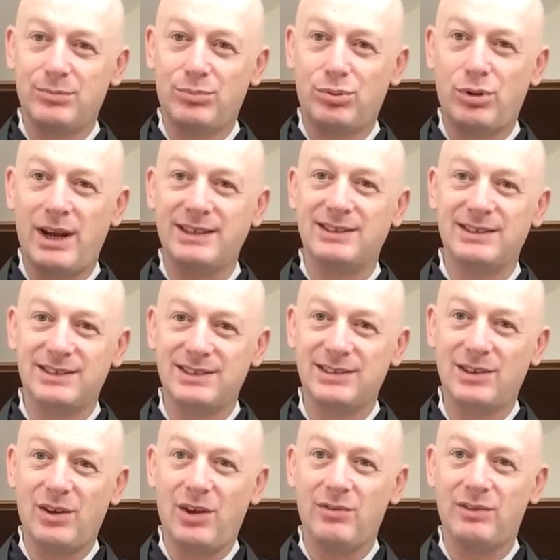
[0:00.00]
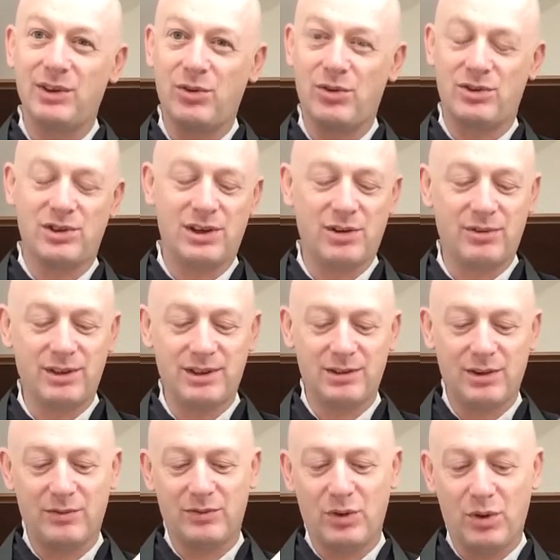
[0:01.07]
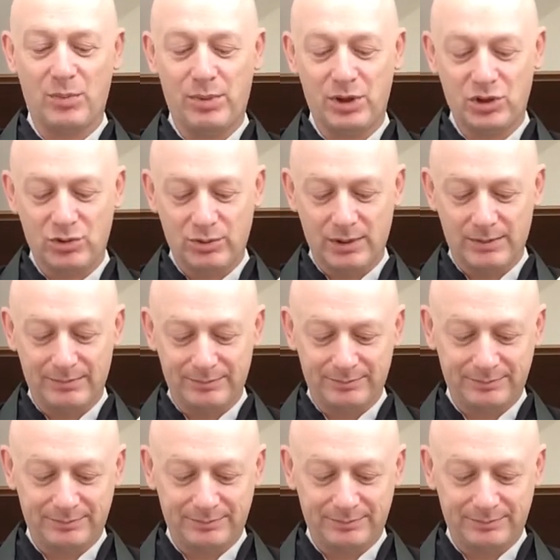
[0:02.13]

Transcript: presence of the ordinary, of the habitual.